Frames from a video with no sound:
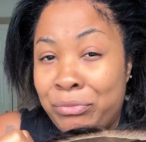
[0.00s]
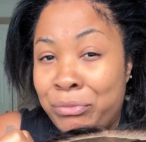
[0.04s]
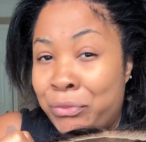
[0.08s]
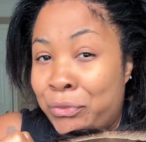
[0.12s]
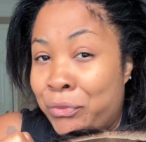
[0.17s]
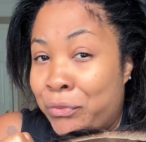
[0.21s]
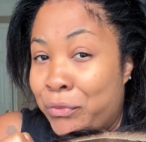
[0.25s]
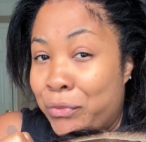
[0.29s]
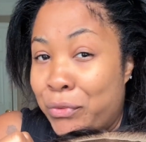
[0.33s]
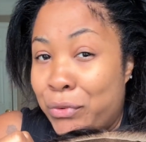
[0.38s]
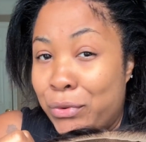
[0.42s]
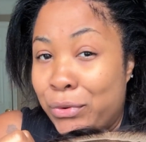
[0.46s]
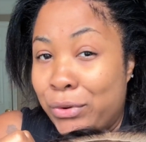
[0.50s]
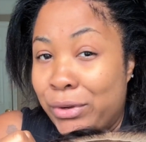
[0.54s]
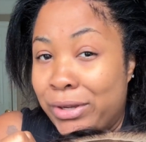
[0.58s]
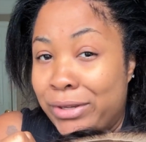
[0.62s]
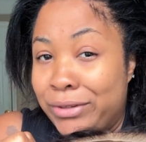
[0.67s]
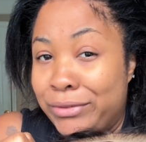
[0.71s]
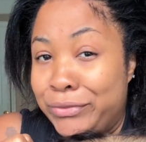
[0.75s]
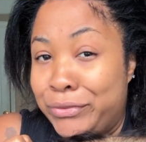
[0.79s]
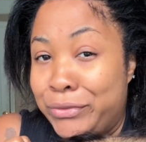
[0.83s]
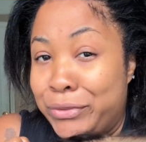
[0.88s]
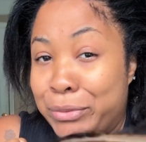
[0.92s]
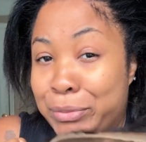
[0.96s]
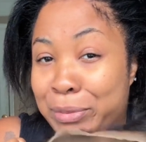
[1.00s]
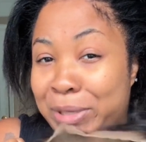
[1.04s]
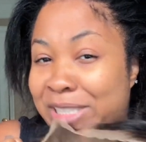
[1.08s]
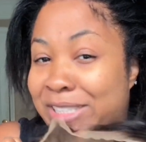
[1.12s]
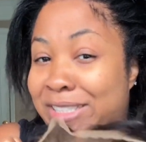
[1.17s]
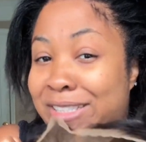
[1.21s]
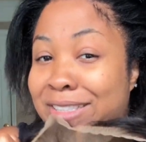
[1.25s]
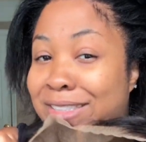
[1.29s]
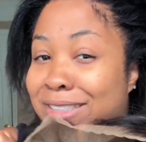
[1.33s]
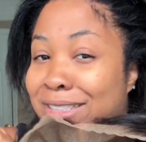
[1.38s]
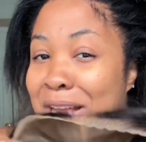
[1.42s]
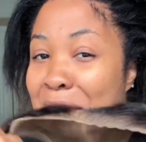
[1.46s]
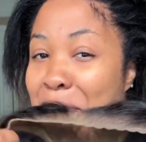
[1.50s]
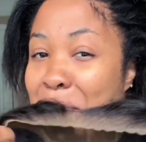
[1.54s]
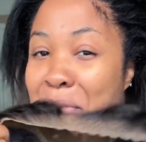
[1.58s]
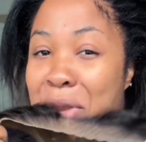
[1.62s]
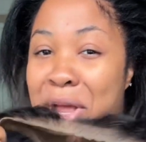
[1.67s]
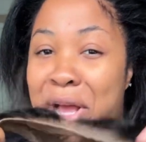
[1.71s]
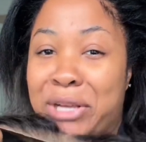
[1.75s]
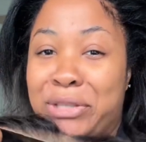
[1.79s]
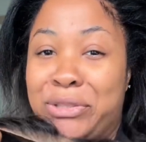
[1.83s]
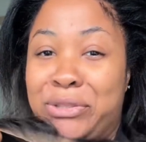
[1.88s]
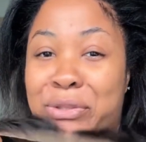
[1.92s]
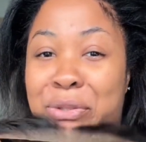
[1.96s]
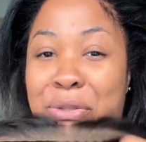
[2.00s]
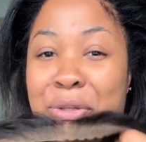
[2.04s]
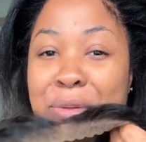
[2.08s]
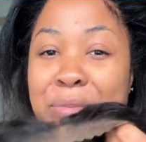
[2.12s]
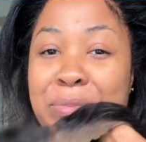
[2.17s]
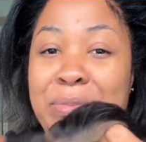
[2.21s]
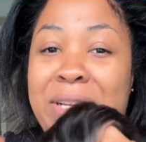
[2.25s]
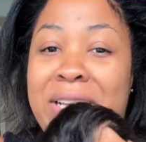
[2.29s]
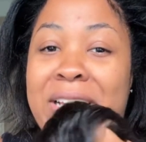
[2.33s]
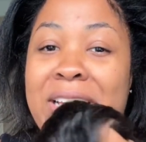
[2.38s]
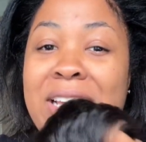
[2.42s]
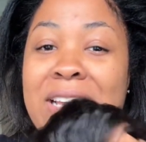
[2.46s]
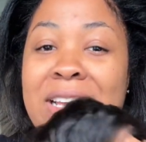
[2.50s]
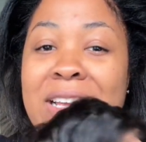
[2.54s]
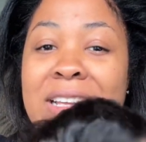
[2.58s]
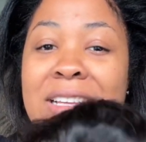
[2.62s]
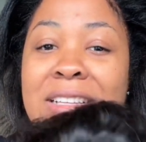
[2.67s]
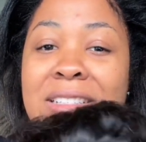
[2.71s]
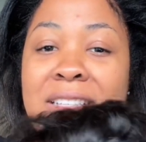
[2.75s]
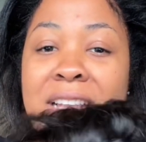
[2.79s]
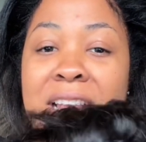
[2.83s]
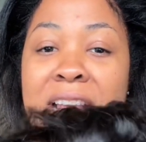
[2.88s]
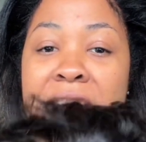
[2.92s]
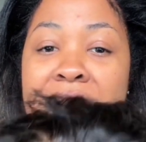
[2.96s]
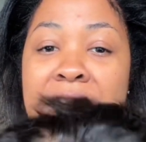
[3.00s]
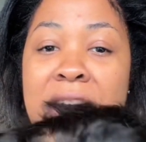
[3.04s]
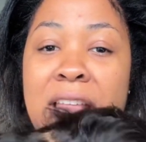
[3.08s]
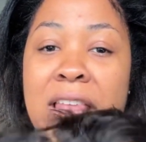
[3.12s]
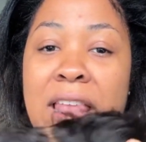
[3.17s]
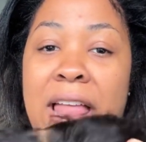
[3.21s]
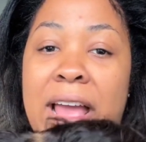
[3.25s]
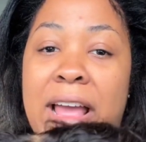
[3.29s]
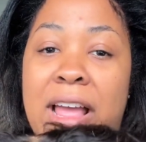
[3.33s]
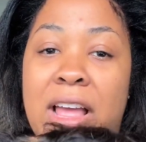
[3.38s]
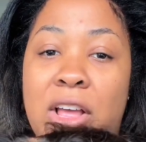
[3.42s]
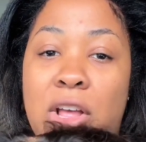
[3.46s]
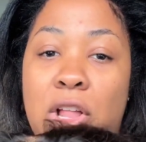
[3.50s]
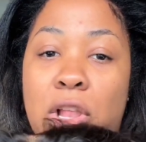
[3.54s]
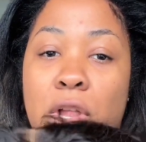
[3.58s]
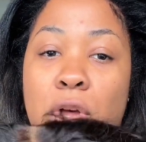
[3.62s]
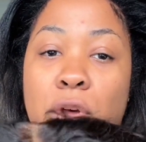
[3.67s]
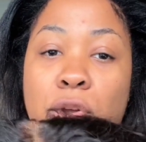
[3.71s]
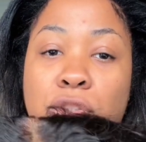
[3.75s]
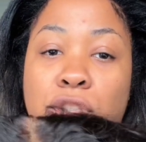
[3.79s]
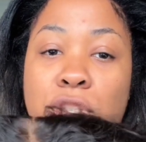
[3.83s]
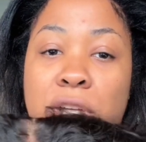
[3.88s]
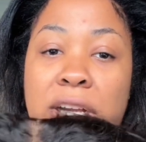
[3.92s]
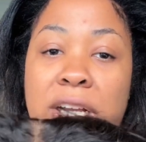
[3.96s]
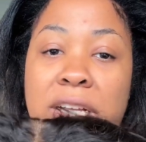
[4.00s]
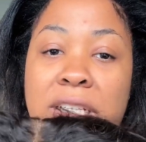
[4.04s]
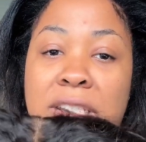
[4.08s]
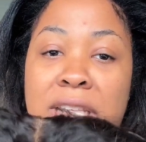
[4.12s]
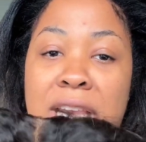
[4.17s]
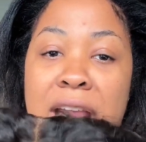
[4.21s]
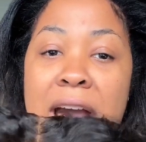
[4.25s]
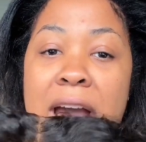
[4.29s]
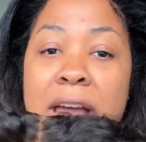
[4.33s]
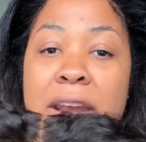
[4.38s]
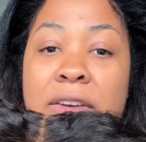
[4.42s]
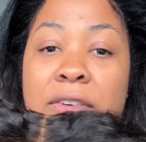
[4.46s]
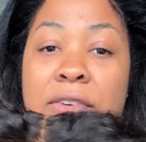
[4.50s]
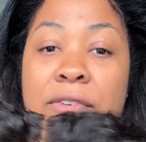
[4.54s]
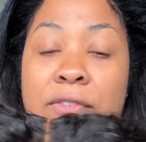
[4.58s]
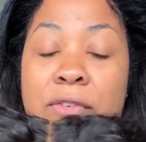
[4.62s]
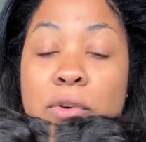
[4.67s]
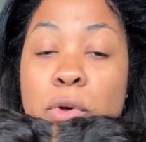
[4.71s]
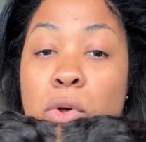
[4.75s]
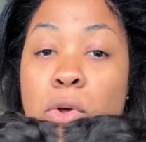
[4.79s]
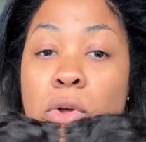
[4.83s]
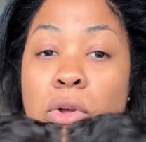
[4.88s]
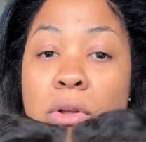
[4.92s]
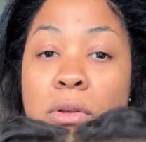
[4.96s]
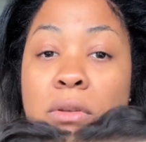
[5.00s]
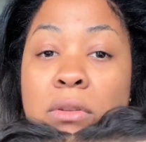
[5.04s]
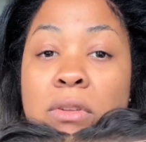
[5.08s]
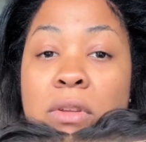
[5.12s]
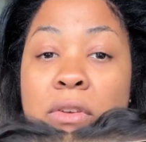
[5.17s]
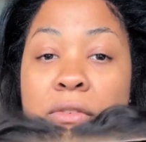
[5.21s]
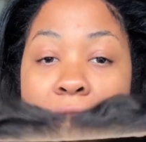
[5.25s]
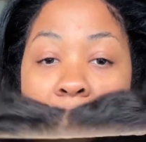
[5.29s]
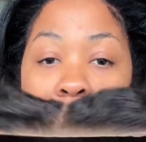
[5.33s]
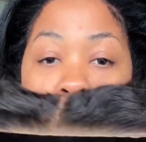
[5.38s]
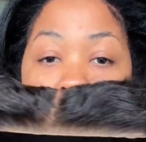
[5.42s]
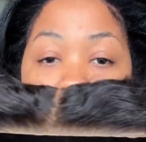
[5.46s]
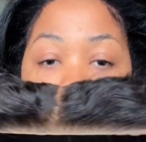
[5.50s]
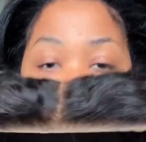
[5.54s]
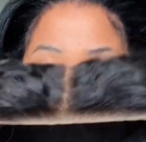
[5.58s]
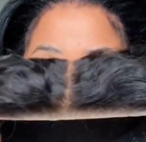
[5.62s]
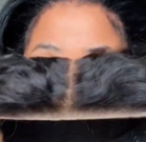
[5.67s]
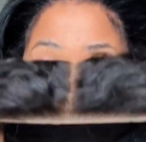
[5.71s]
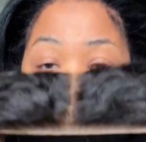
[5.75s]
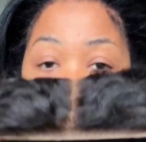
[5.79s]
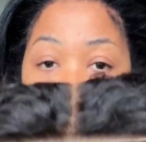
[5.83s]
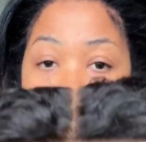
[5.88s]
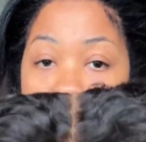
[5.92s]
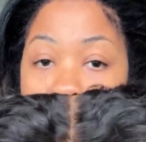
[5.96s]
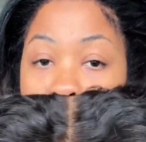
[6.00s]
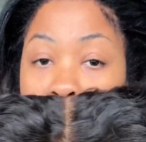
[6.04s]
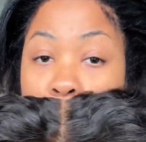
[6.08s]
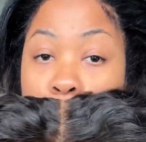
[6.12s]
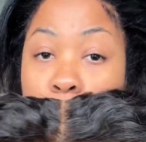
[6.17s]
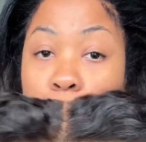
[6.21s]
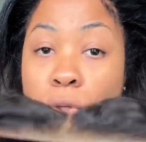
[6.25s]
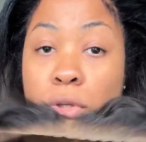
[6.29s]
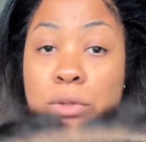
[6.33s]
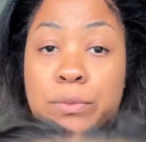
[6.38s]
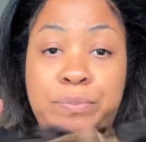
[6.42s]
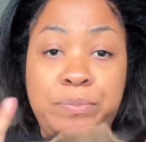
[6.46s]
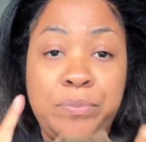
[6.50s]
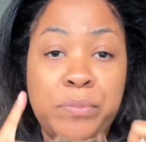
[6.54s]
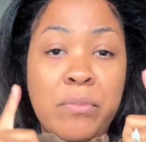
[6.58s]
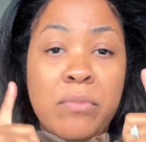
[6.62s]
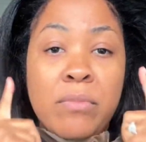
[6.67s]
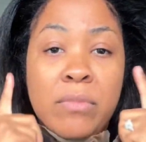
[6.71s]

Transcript: 4x6, I'm not sure, but it is like a closure. It's not a full frontal.